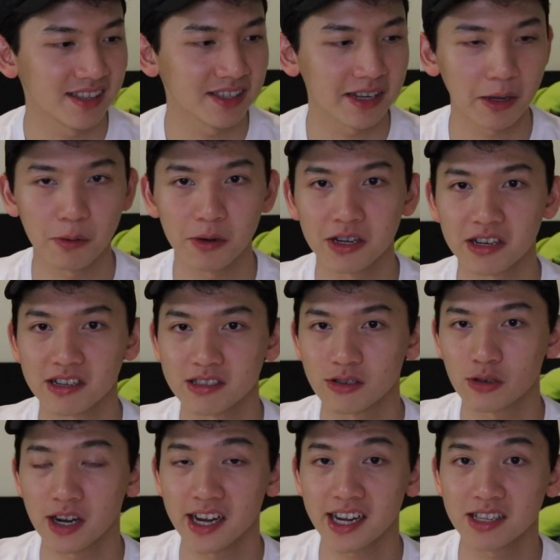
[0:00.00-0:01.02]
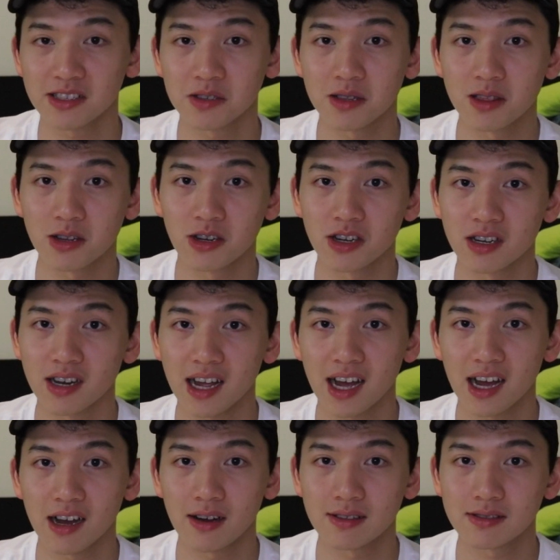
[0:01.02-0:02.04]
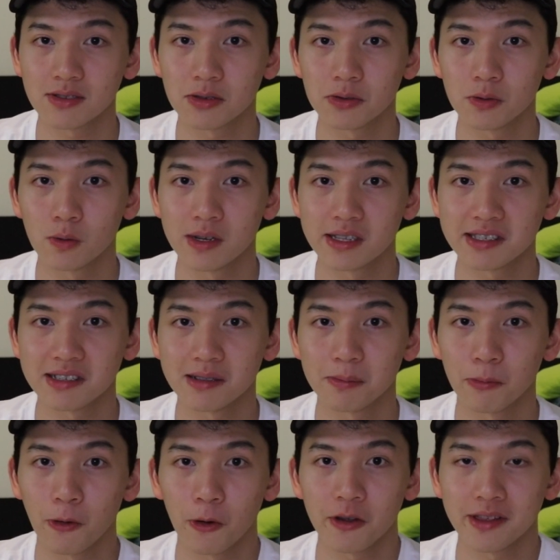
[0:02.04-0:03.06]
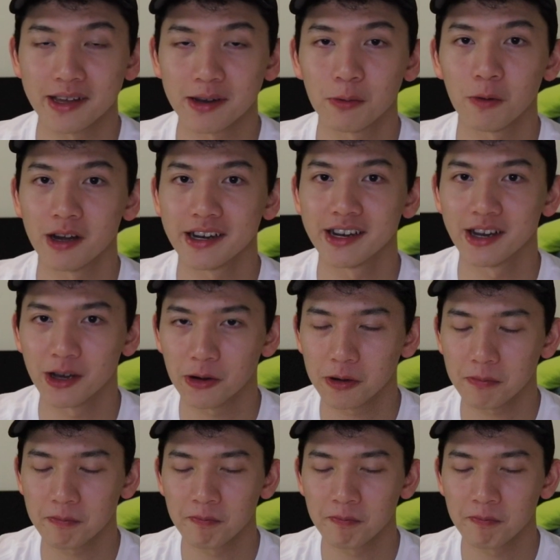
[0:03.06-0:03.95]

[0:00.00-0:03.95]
today we're gonna try to learn how to whistle more than one note.